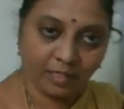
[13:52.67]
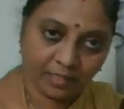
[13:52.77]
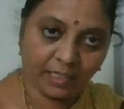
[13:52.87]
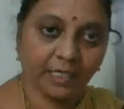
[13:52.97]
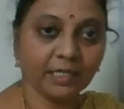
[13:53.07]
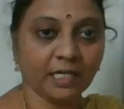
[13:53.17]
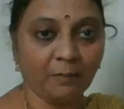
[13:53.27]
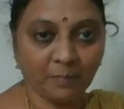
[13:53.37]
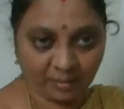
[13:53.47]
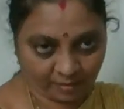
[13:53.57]
late
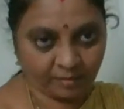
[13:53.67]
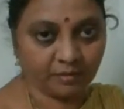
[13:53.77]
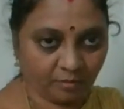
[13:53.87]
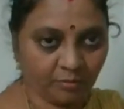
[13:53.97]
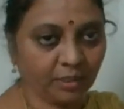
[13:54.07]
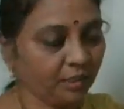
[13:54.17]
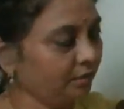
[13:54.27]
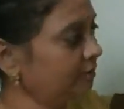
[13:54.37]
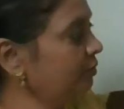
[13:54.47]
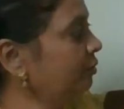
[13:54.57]
comers.
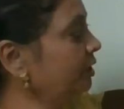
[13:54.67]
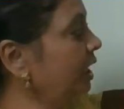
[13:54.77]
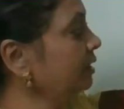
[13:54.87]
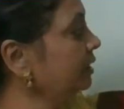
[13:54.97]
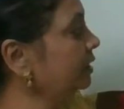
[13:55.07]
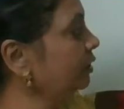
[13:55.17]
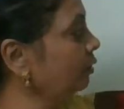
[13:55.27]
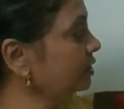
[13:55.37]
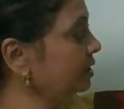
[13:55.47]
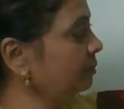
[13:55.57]
Okay, so that it
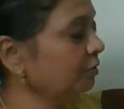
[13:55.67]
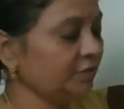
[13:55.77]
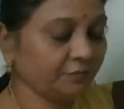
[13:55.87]
talks about,